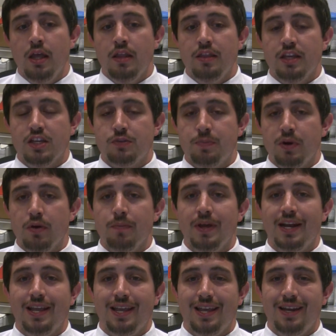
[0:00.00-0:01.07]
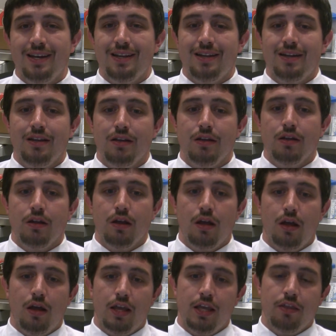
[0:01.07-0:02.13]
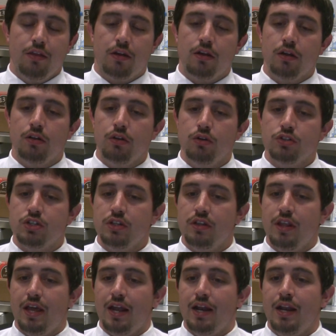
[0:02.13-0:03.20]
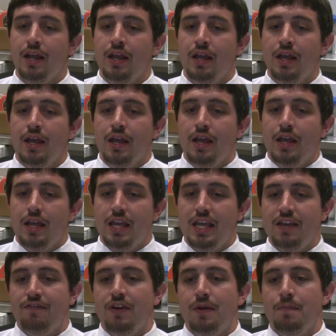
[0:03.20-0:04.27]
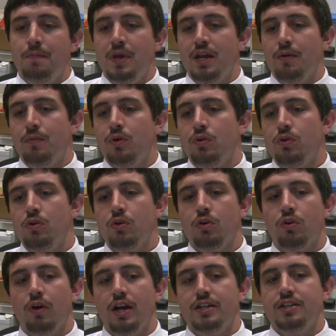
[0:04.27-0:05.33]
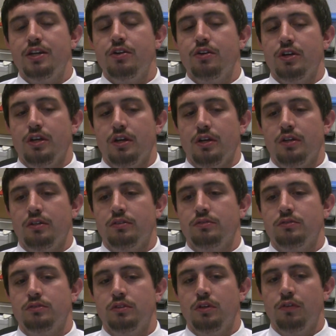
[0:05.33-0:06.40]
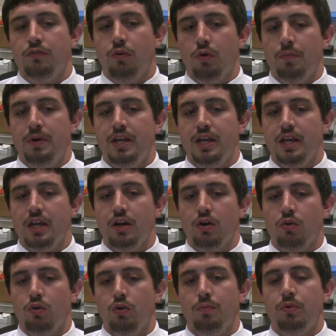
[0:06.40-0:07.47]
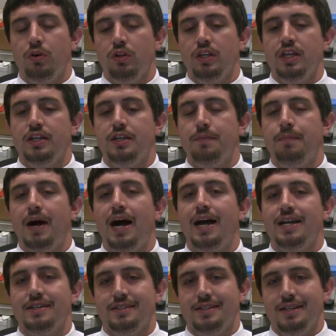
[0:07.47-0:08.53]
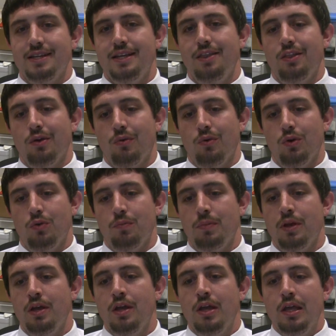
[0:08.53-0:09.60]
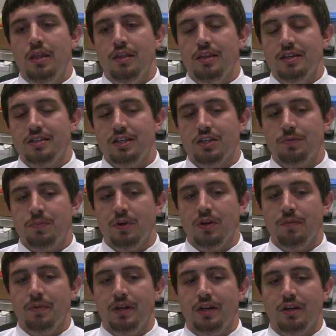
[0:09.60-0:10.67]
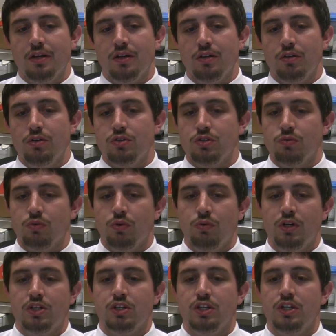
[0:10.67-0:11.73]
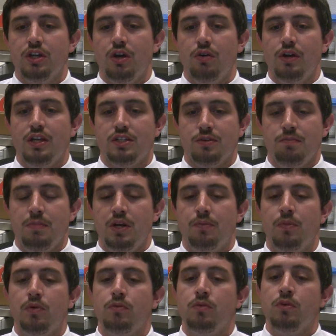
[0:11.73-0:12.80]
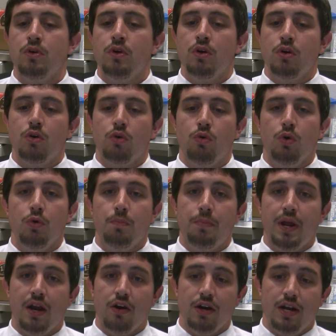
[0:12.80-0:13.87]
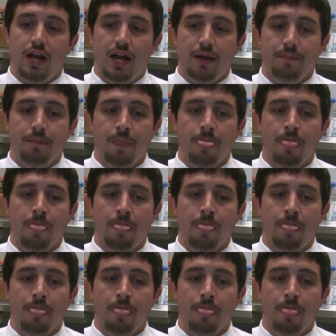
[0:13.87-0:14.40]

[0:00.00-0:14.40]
The experiment ended in the conclusion that even minimal criteria for being in a group will lead to bias in the group. This experiment and conclusion were originally known as minimal group paradigm,